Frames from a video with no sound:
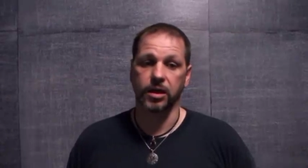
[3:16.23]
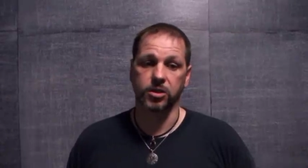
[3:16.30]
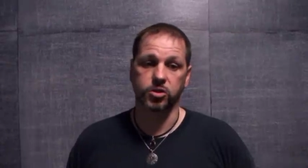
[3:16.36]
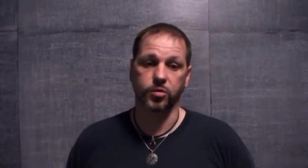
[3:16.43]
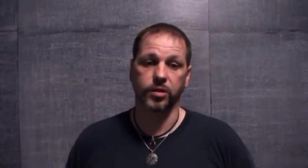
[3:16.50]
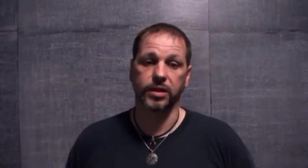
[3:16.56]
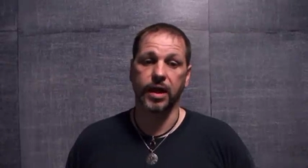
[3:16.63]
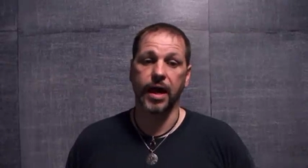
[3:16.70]
and
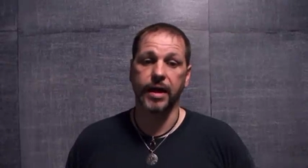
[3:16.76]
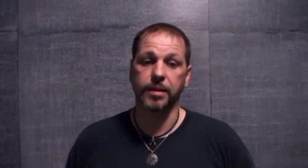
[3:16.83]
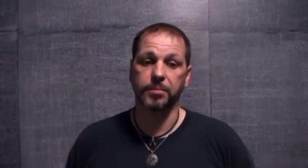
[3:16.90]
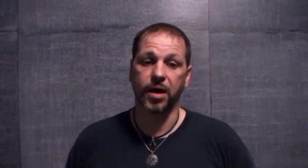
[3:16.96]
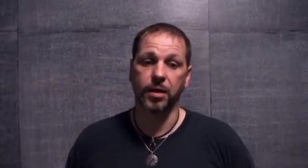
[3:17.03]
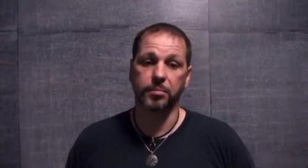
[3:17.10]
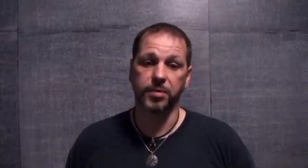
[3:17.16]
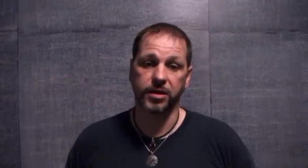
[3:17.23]
so relied
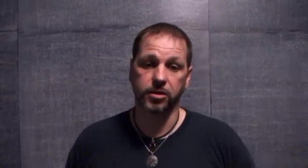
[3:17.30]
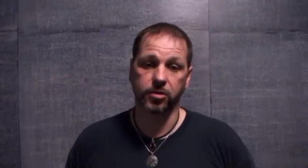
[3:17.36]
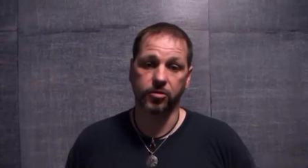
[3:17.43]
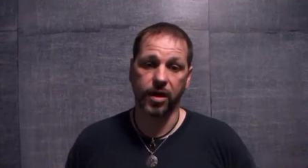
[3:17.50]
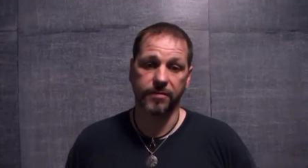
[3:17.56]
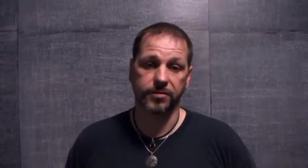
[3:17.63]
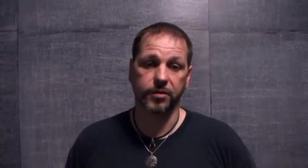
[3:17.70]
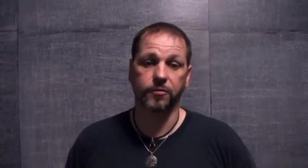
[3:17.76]
upon
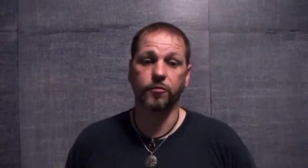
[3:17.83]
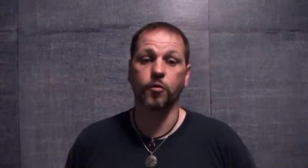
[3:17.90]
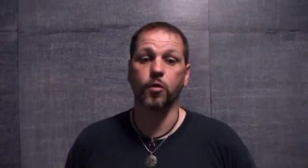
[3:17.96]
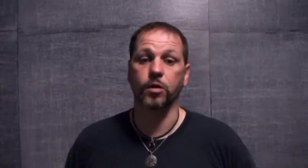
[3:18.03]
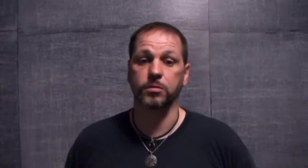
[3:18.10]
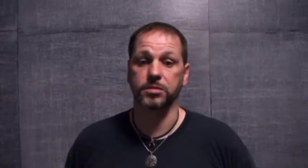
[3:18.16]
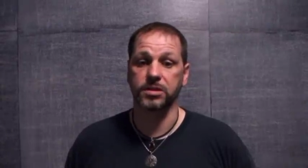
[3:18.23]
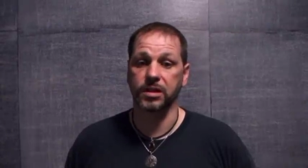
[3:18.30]
pictographic
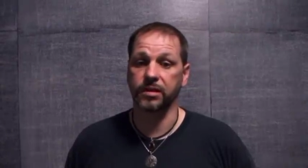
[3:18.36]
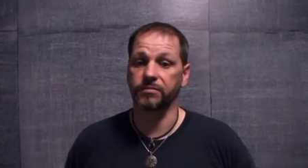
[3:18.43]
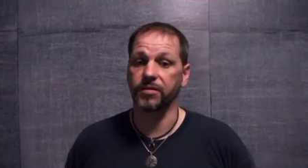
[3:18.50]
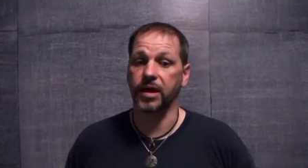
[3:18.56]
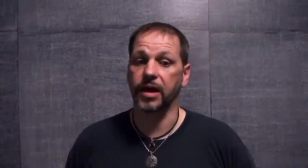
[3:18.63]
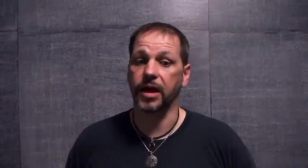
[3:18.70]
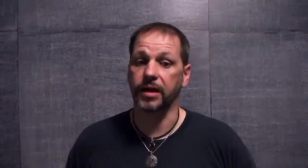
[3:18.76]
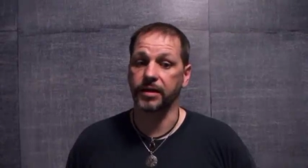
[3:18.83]
forms to
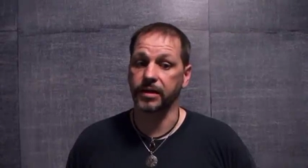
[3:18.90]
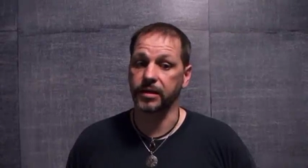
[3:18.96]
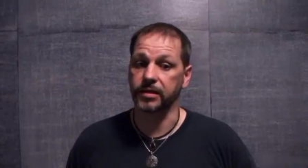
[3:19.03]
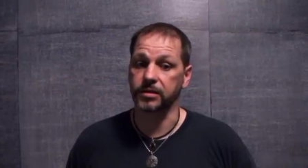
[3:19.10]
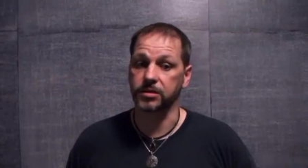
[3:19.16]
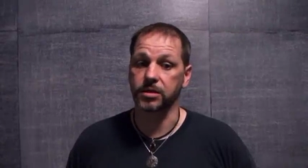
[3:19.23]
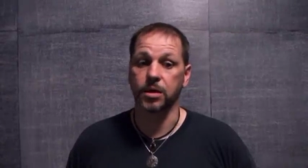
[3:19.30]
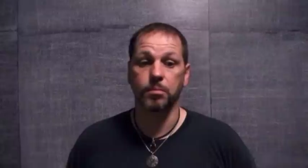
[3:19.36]
convey
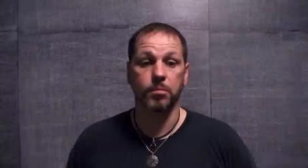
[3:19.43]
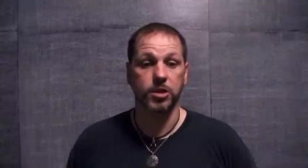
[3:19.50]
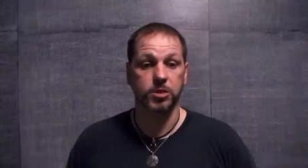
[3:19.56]
ideas,